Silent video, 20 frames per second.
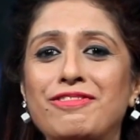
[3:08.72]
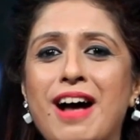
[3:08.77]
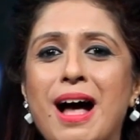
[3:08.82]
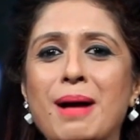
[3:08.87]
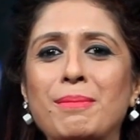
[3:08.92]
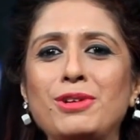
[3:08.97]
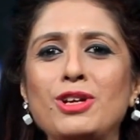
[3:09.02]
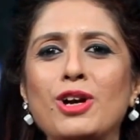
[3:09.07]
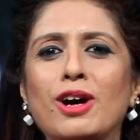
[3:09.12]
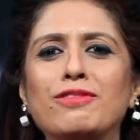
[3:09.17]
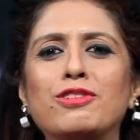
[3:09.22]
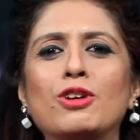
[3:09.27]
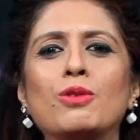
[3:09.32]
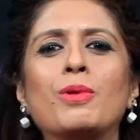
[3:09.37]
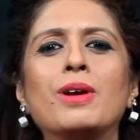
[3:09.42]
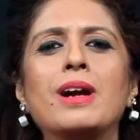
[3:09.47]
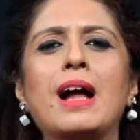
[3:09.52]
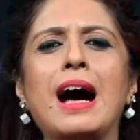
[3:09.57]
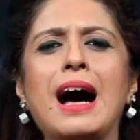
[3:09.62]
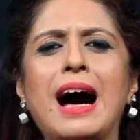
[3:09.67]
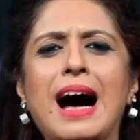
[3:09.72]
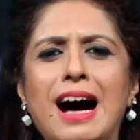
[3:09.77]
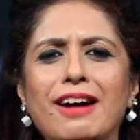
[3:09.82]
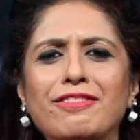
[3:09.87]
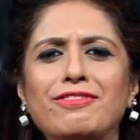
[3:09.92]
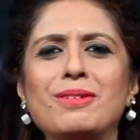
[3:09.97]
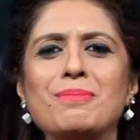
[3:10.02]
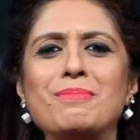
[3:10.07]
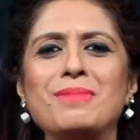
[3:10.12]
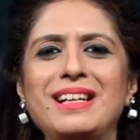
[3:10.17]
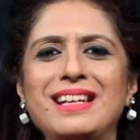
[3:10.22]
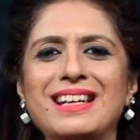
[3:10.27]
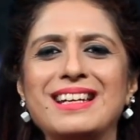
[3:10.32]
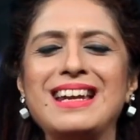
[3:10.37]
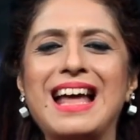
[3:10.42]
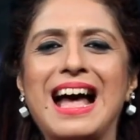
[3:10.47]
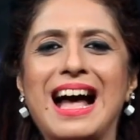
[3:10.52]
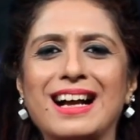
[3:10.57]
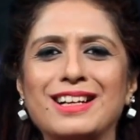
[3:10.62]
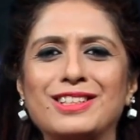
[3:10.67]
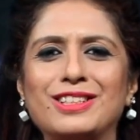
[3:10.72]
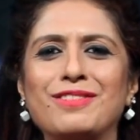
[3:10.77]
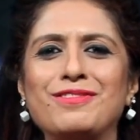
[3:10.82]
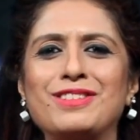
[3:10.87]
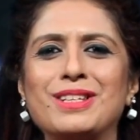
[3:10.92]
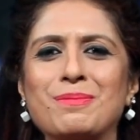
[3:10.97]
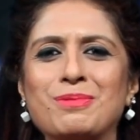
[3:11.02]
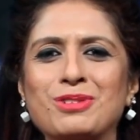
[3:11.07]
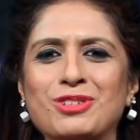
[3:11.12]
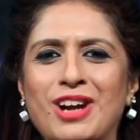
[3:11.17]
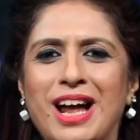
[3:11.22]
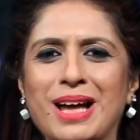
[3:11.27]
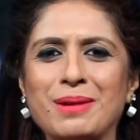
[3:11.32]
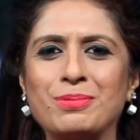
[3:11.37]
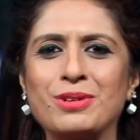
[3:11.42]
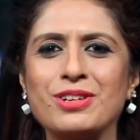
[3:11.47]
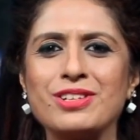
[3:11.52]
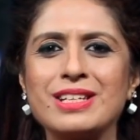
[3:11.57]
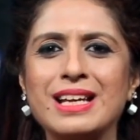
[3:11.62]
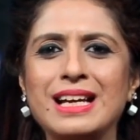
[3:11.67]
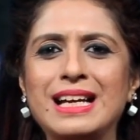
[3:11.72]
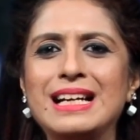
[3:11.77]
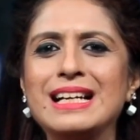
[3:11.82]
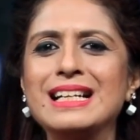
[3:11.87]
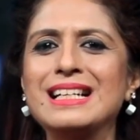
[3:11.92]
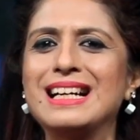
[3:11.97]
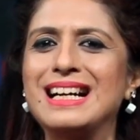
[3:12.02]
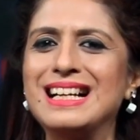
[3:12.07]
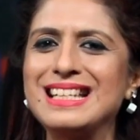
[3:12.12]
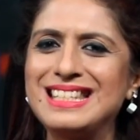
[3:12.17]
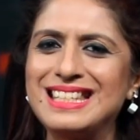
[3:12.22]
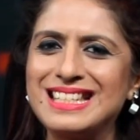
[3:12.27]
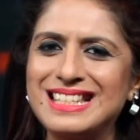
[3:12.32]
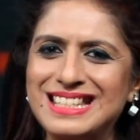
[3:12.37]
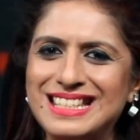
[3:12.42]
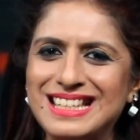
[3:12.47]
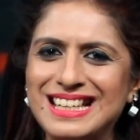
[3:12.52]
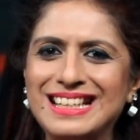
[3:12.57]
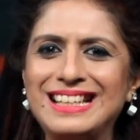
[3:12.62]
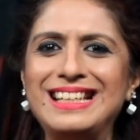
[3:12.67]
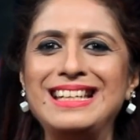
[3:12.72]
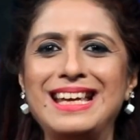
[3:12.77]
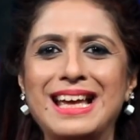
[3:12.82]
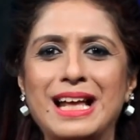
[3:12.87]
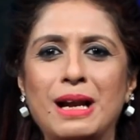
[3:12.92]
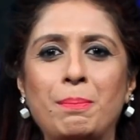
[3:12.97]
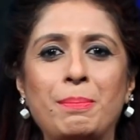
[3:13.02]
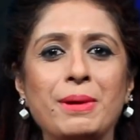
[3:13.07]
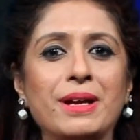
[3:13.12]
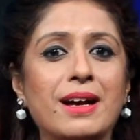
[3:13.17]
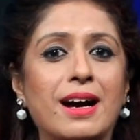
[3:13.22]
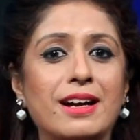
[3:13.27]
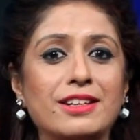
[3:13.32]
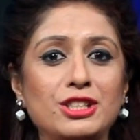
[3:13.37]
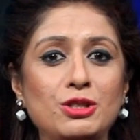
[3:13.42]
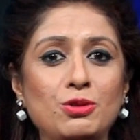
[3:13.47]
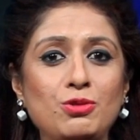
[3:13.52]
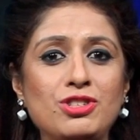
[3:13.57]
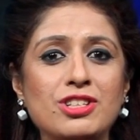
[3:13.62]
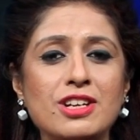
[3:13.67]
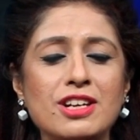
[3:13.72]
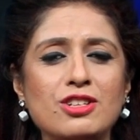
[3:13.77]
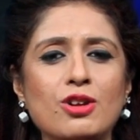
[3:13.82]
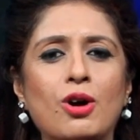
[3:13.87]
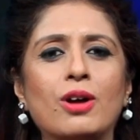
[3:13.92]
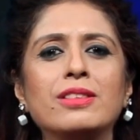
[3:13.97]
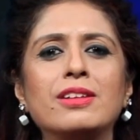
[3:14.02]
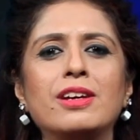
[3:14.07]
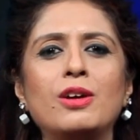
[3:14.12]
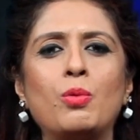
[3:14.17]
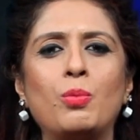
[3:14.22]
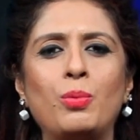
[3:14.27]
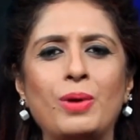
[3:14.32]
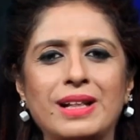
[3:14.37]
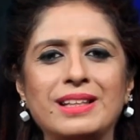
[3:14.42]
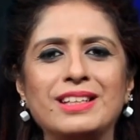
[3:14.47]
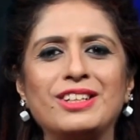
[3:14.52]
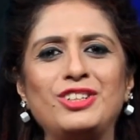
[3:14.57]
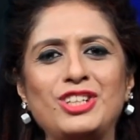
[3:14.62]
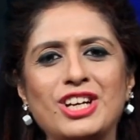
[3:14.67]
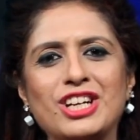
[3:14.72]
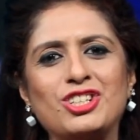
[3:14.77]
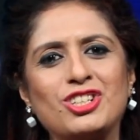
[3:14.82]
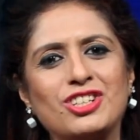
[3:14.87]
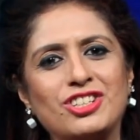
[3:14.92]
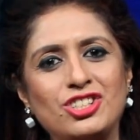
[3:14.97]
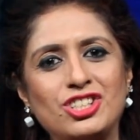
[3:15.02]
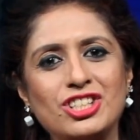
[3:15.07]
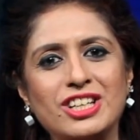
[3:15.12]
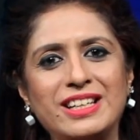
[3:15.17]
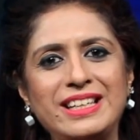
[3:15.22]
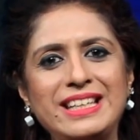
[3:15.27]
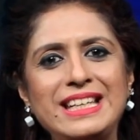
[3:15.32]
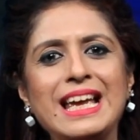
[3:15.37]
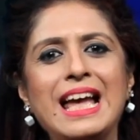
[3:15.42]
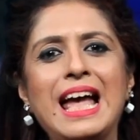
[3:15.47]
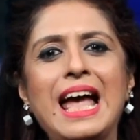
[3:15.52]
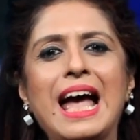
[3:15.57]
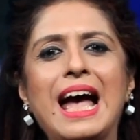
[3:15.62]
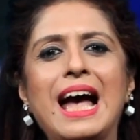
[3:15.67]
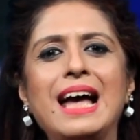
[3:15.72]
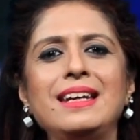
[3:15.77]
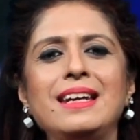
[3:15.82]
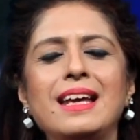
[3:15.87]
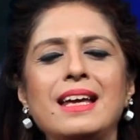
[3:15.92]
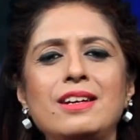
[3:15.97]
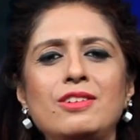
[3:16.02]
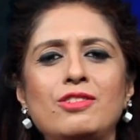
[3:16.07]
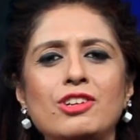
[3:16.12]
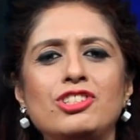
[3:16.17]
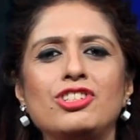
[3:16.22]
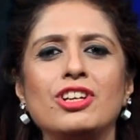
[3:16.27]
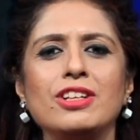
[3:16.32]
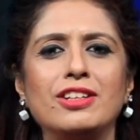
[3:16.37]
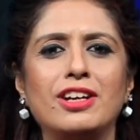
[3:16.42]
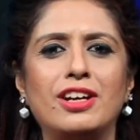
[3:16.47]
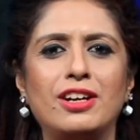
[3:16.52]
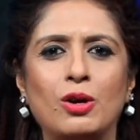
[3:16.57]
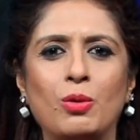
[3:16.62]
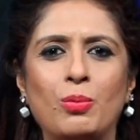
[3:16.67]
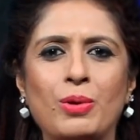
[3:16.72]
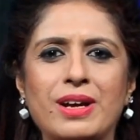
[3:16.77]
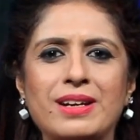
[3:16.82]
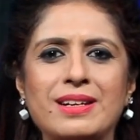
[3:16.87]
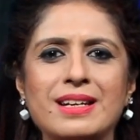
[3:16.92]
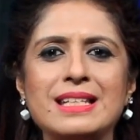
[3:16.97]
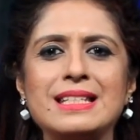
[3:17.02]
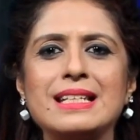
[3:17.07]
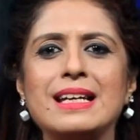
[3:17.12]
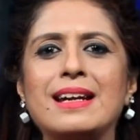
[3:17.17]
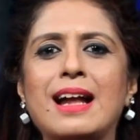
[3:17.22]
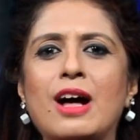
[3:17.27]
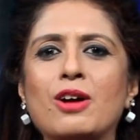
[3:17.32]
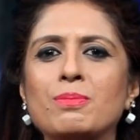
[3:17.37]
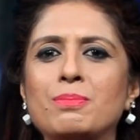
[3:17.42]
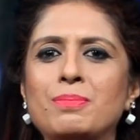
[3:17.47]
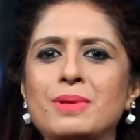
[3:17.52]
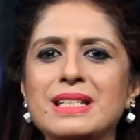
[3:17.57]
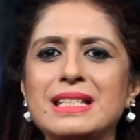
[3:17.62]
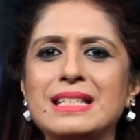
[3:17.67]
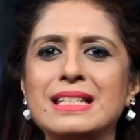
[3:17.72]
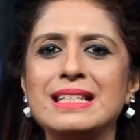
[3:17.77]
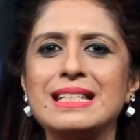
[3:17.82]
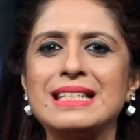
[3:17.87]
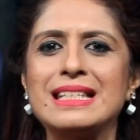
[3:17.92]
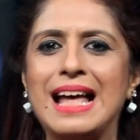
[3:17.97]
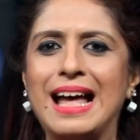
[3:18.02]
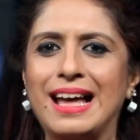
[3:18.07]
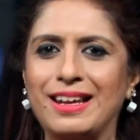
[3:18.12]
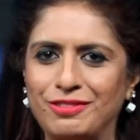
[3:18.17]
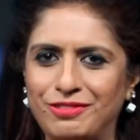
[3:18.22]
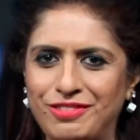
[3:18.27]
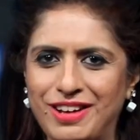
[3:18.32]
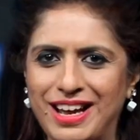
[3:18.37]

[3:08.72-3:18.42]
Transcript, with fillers: a family of over half a million active subscribers consistently helping our users on their wealth creation journey and enriching their awareness around business and